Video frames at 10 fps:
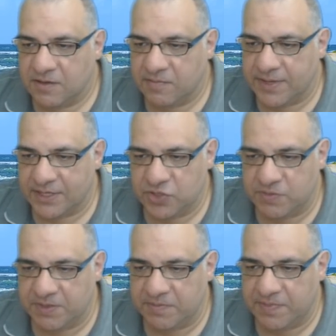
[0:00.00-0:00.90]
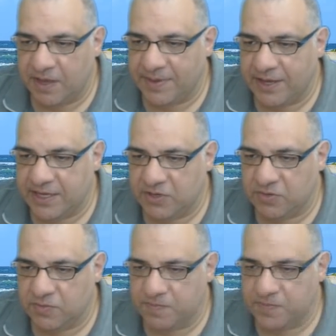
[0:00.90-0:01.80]
Black should be about
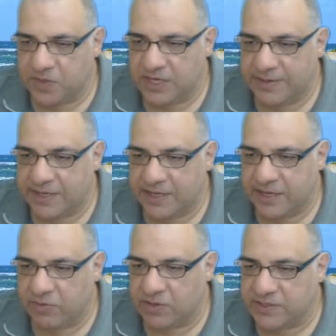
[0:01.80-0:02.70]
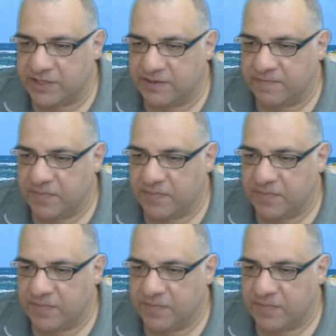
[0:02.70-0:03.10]
equal dynamic equality.